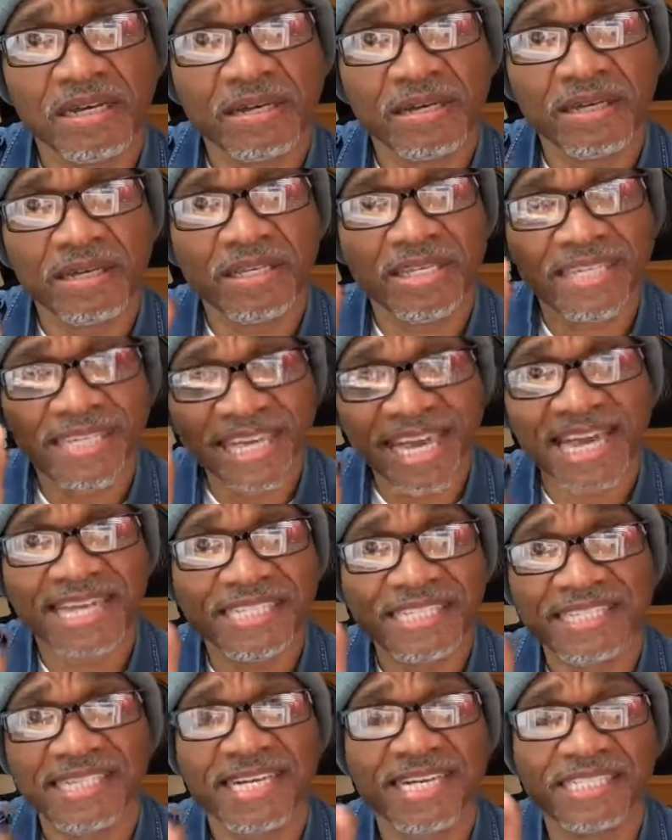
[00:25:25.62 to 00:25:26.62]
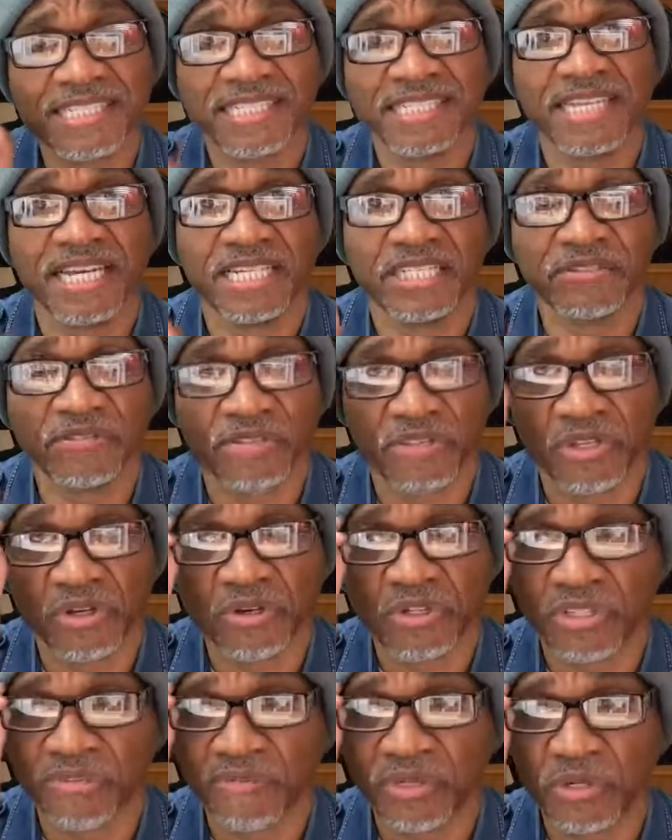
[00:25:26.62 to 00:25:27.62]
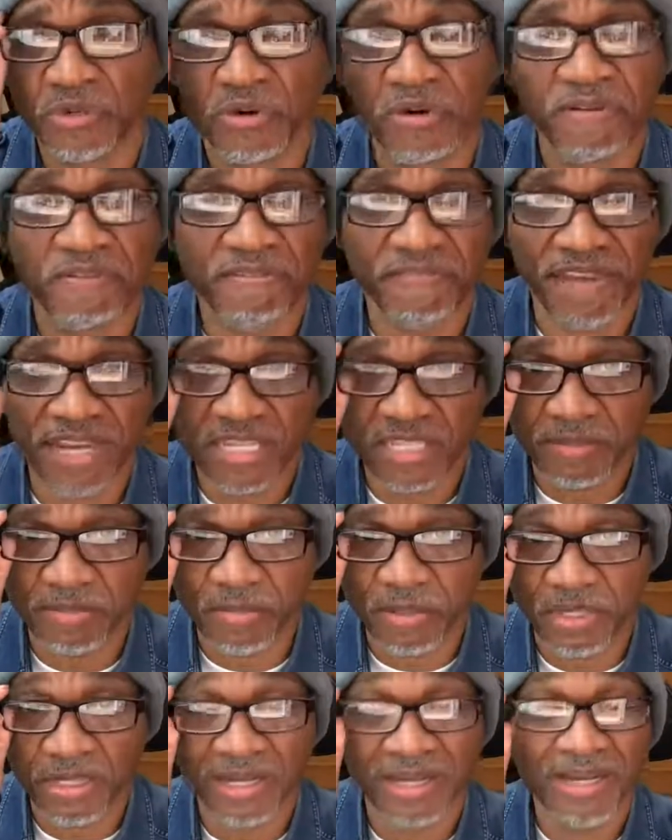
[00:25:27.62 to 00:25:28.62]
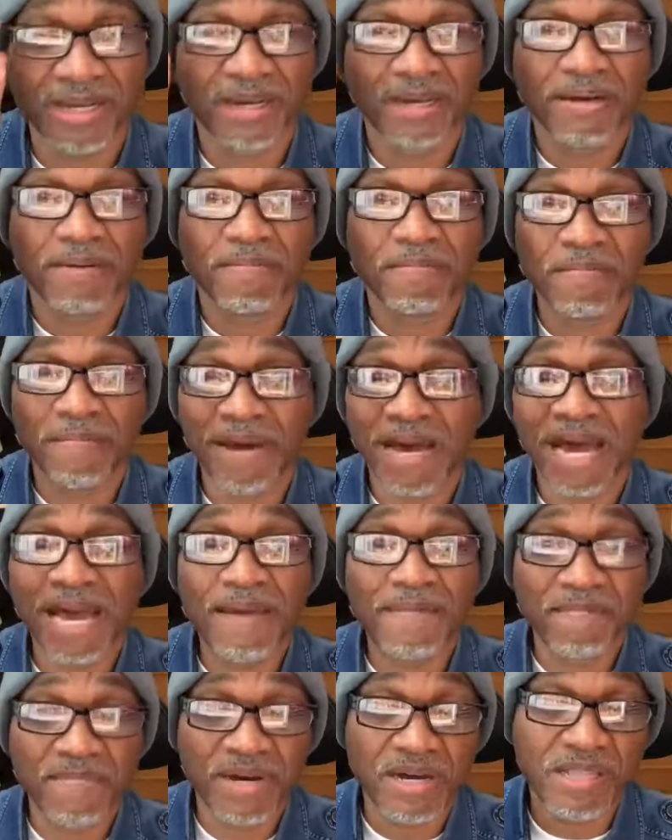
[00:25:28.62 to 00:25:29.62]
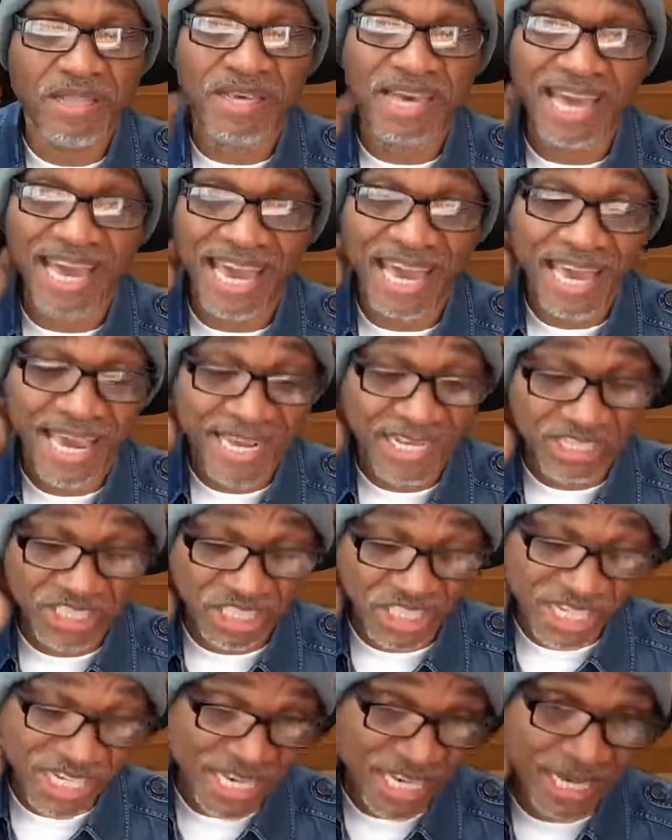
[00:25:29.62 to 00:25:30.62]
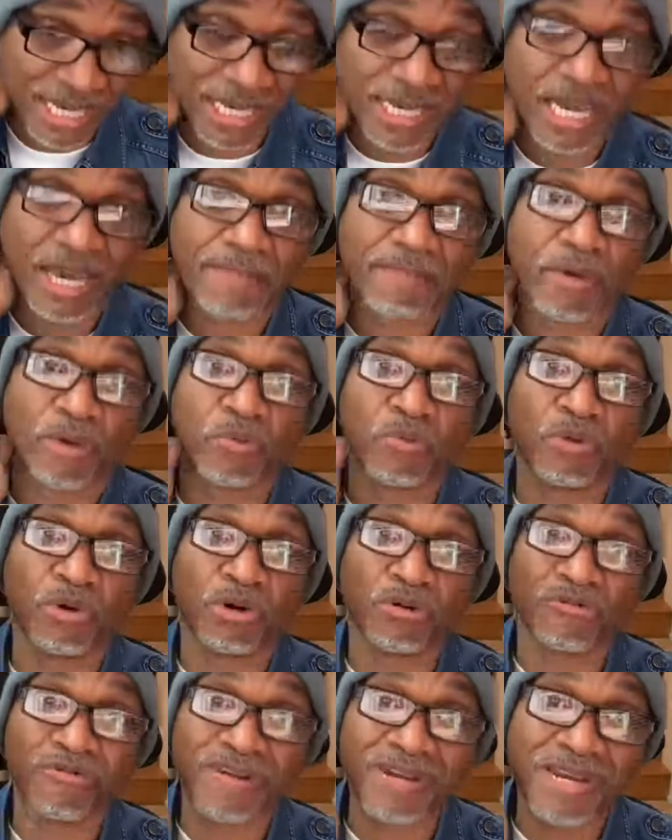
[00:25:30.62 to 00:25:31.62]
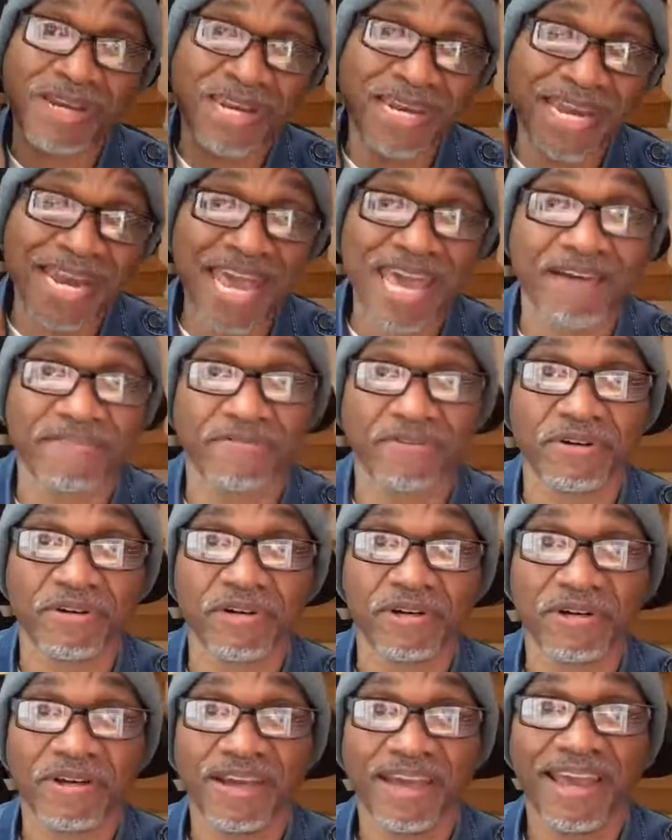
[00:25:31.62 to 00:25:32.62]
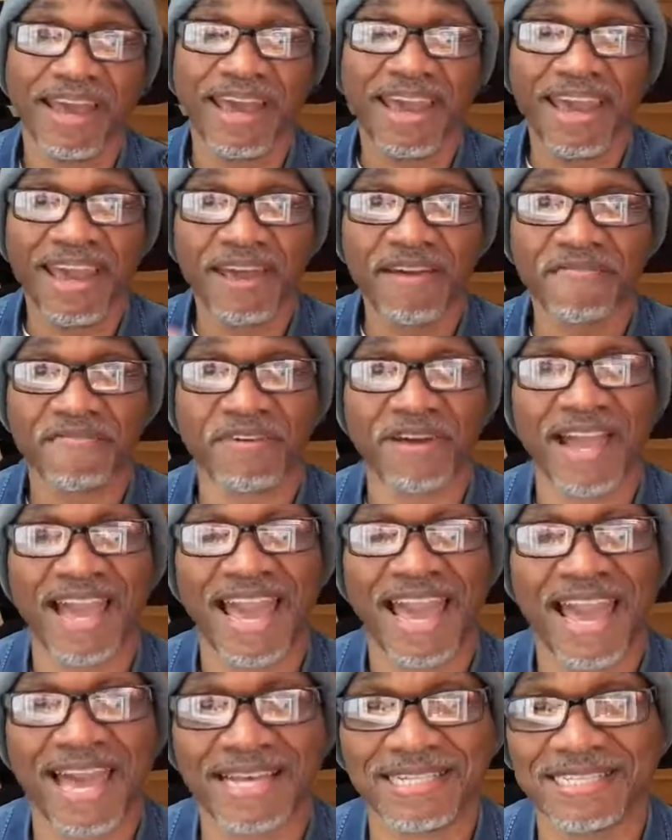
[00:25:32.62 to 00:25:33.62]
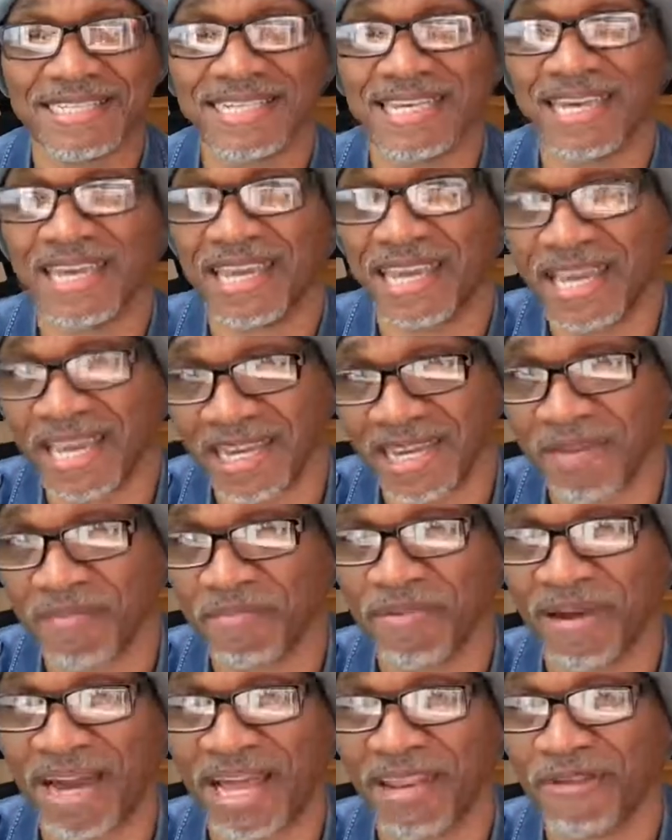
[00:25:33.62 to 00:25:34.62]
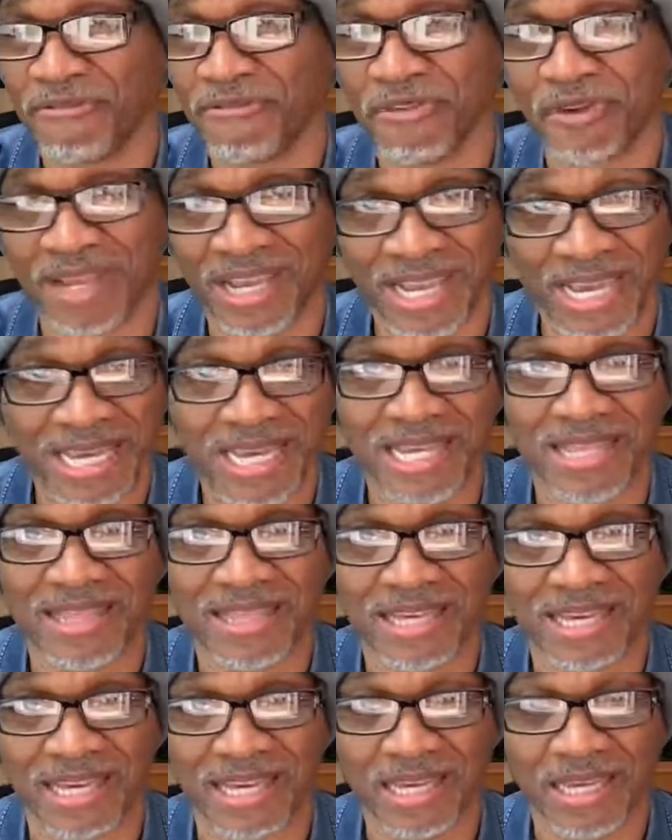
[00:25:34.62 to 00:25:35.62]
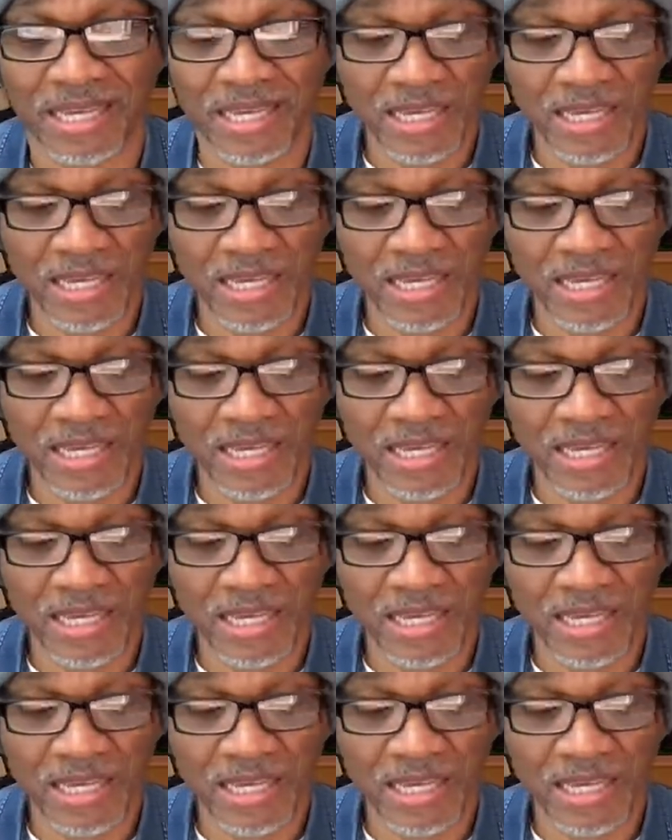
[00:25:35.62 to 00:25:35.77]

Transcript: yes, yes, yes. For those of you on Facebook, my mother, Ann Jean Campbell, will never, ever ask anybody for anything.